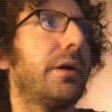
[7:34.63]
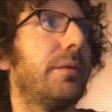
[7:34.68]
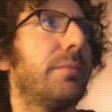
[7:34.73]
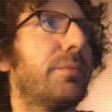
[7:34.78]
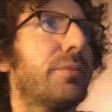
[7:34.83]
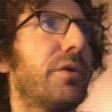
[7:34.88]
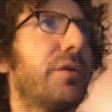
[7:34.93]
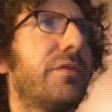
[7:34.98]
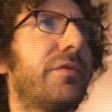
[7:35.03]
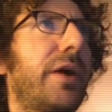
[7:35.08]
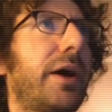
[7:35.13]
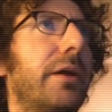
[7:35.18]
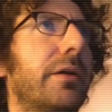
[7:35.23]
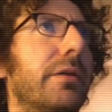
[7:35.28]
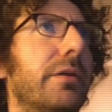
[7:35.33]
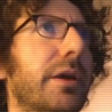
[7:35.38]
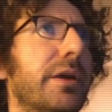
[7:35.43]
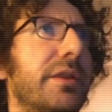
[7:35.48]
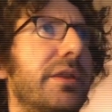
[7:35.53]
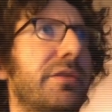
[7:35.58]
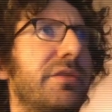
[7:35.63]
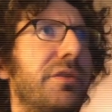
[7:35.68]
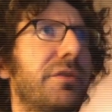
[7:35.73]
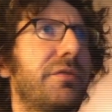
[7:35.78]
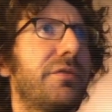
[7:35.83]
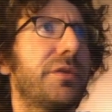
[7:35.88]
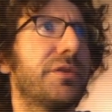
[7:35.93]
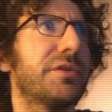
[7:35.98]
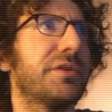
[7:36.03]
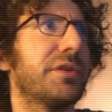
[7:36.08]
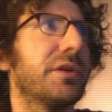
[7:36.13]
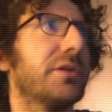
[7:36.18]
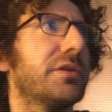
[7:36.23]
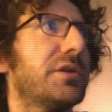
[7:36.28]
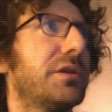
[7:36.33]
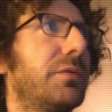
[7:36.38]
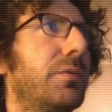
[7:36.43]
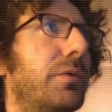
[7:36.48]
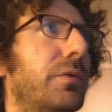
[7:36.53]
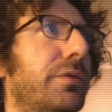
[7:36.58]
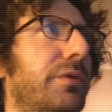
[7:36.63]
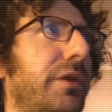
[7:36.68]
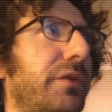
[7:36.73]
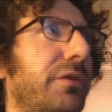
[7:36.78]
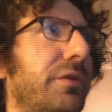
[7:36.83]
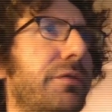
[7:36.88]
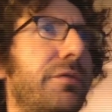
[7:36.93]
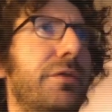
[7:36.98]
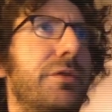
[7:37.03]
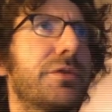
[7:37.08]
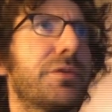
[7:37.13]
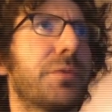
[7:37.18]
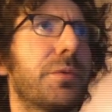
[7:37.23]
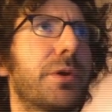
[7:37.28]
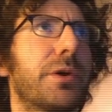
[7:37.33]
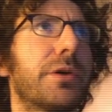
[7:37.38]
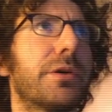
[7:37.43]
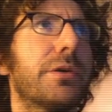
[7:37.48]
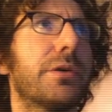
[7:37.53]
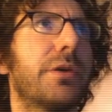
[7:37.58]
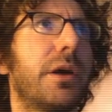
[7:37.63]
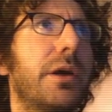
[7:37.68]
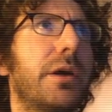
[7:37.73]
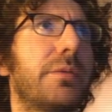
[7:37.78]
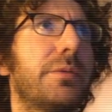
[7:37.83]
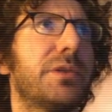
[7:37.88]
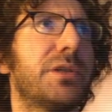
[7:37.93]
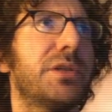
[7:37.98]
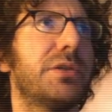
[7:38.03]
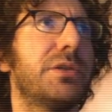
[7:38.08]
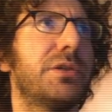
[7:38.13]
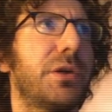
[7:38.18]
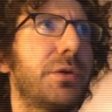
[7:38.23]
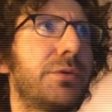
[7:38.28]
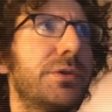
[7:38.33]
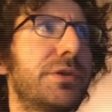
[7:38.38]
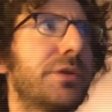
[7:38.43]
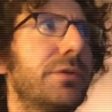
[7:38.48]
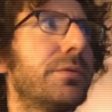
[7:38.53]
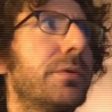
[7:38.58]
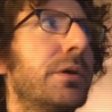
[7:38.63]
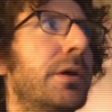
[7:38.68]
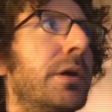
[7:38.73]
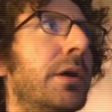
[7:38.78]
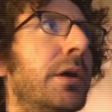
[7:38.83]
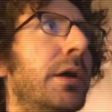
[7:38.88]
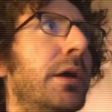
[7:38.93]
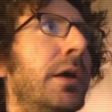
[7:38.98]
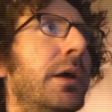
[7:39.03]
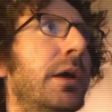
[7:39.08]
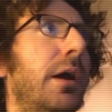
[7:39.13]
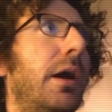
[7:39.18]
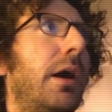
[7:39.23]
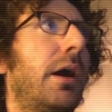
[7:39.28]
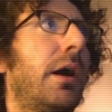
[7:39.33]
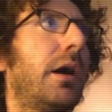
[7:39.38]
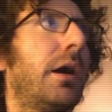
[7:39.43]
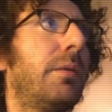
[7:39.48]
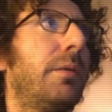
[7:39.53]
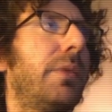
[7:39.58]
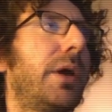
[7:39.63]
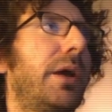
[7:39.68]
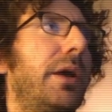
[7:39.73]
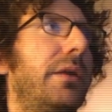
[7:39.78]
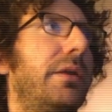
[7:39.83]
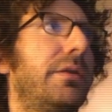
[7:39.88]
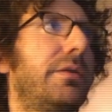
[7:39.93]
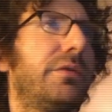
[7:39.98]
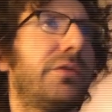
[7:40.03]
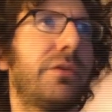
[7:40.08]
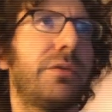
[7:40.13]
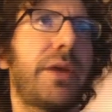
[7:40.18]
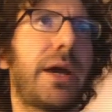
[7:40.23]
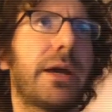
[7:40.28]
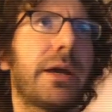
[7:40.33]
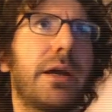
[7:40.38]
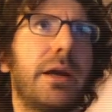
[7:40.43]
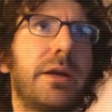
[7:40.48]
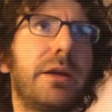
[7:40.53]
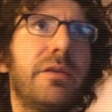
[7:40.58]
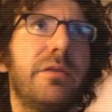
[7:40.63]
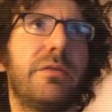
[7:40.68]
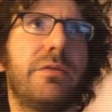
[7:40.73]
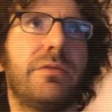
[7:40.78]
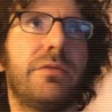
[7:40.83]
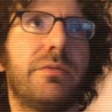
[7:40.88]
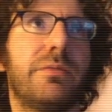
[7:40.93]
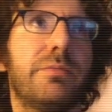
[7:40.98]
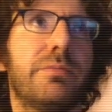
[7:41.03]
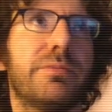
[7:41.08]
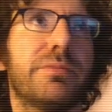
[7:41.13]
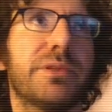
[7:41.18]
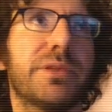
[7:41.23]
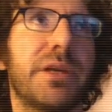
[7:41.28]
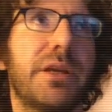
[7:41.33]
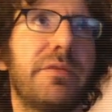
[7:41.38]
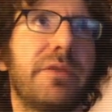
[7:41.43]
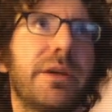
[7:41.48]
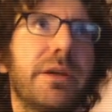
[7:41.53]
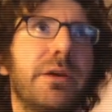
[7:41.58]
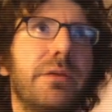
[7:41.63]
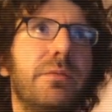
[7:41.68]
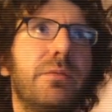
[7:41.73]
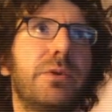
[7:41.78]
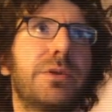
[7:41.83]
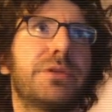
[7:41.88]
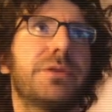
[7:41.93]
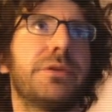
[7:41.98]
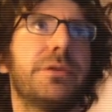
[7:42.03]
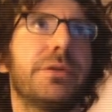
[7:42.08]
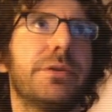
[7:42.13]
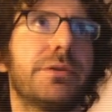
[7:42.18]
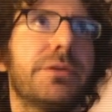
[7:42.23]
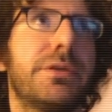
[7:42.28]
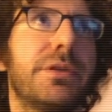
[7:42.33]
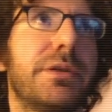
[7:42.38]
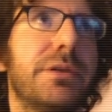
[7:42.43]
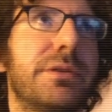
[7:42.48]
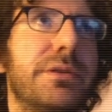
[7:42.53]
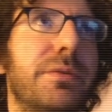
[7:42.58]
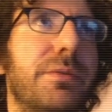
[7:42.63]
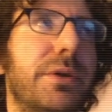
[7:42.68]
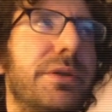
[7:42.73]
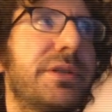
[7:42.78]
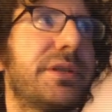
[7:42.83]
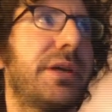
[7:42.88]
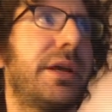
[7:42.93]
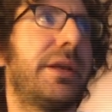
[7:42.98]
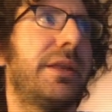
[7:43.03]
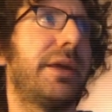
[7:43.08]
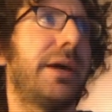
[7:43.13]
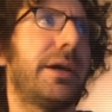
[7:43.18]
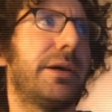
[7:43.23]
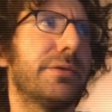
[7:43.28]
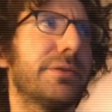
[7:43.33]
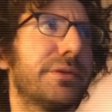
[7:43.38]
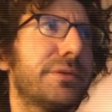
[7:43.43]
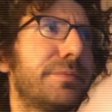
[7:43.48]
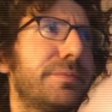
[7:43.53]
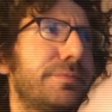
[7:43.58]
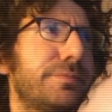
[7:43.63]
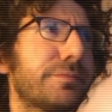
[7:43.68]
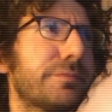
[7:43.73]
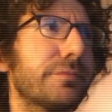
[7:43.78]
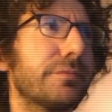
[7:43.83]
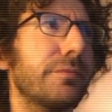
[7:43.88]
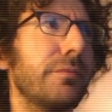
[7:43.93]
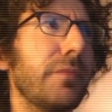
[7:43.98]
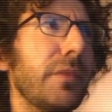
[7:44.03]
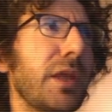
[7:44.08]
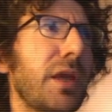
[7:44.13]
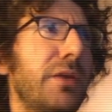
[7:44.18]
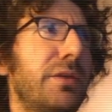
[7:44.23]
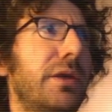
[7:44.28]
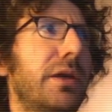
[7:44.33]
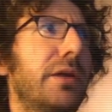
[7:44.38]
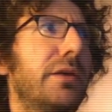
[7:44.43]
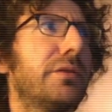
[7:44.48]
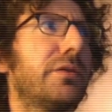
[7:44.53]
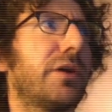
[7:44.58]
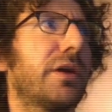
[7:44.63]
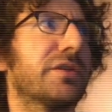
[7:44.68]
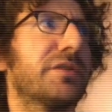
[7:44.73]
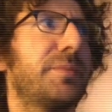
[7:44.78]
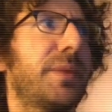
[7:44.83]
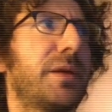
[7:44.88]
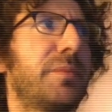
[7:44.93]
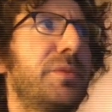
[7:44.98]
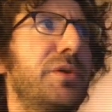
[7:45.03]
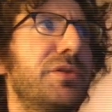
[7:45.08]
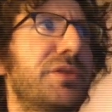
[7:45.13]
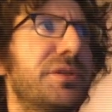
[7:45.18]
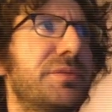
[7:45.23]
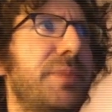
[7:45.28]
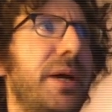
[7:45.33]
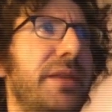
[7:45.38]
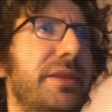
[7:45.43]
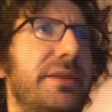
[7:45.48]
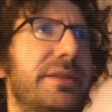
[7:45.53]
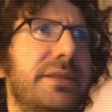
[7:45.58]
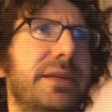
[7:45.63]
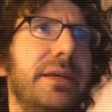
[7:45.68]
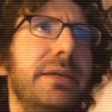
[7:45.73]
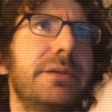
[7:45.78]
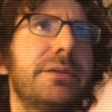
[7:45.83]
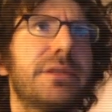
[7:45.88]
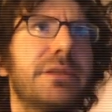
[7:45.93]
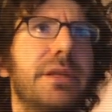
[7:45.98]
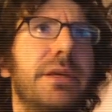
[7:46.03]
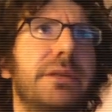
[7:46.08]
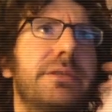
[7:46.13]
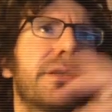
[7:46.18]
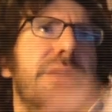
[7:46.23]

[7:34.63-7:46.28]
profile, that's the first thing that's the first word she shows you, and so that it's kind of like a whistle to one side of the house, and then talks about abuses by the state. So that's